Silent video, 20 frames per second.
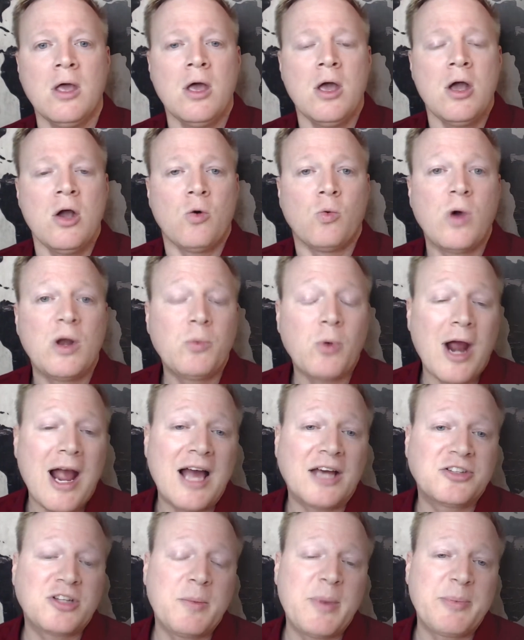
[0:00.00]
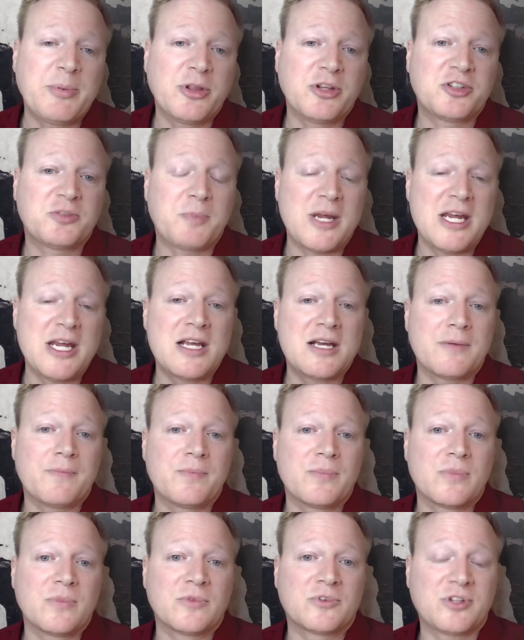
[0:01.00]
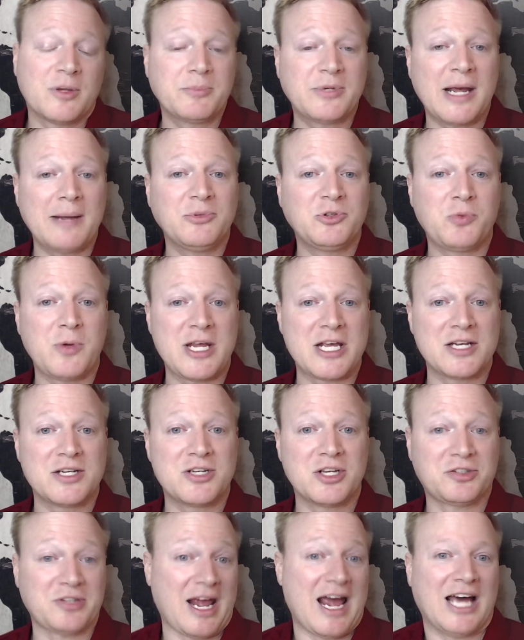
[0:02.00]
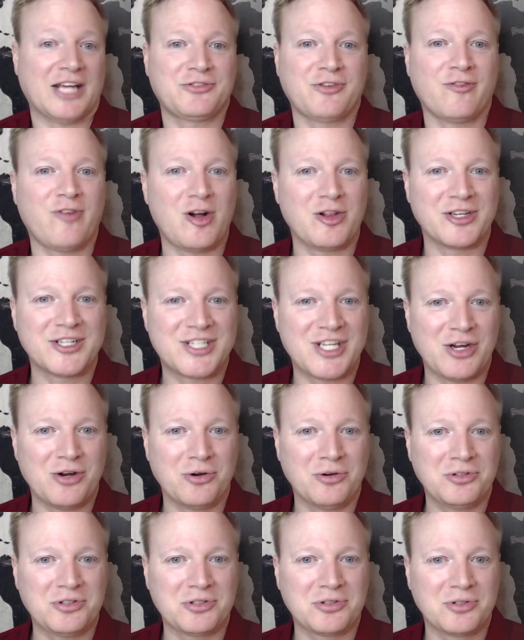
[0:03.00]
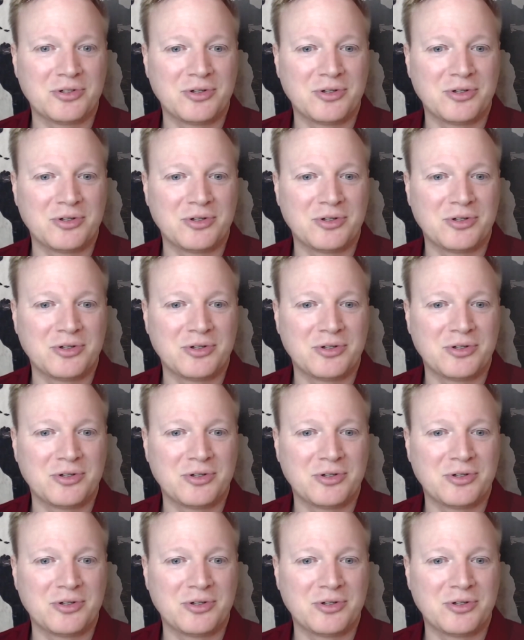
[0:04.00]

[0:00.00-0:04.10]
When we're asking people to speak, sometimes we can just ask for volunteers,